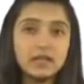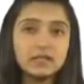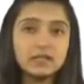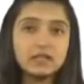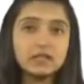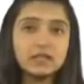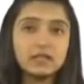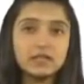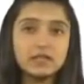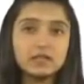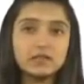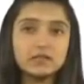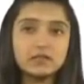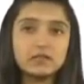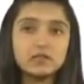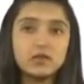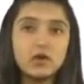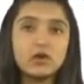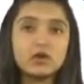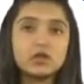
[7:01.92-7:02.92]
any
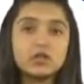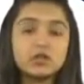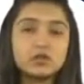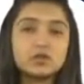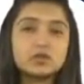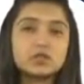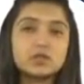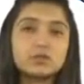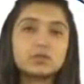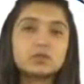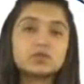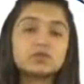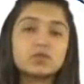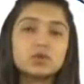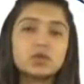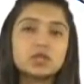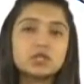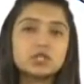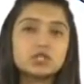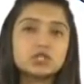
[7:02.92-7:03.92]
legal or equitable
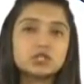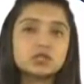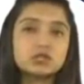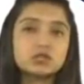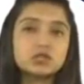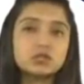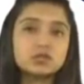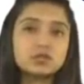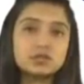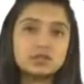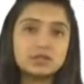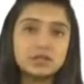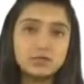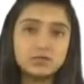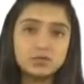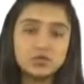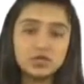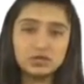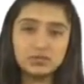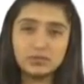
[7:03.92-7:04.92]
relation to the
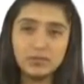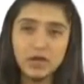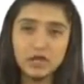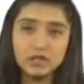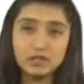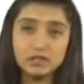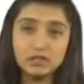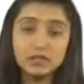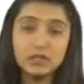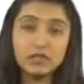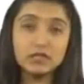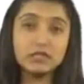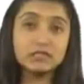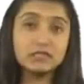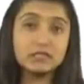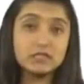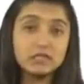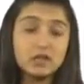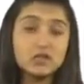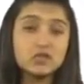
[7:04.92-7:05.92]
subject matter
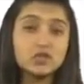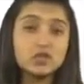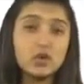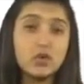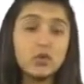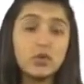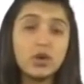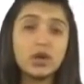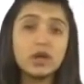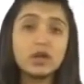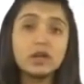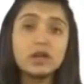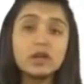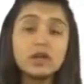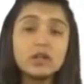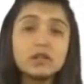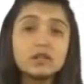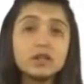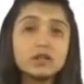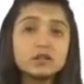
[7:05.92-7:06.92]
in such a way
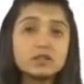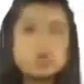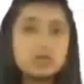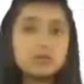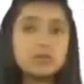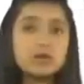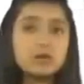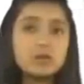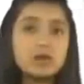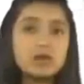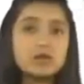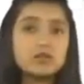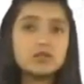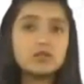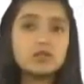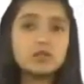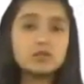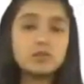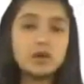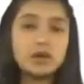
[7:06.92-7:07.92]
that he may
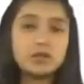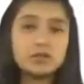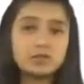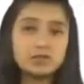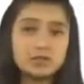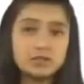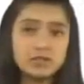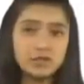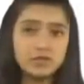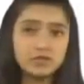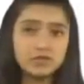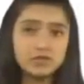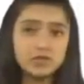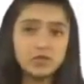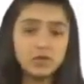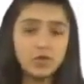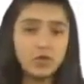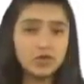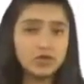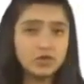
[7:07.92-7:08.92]
benefit by the
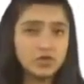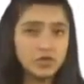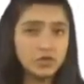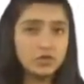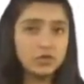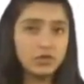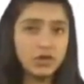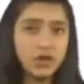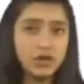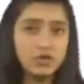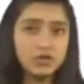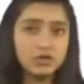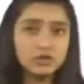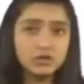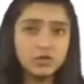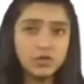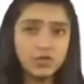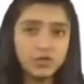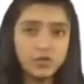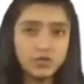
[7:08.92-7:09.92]
safety or due
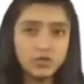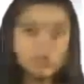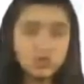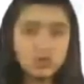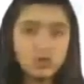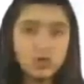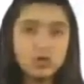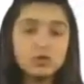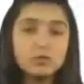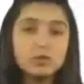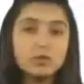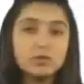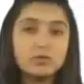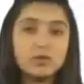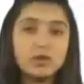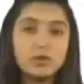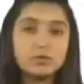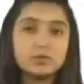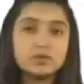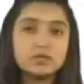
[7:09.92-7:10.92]
arrival of insurable
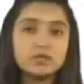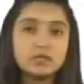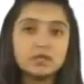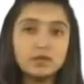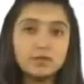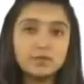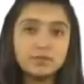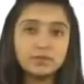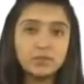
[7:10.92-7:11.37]
property,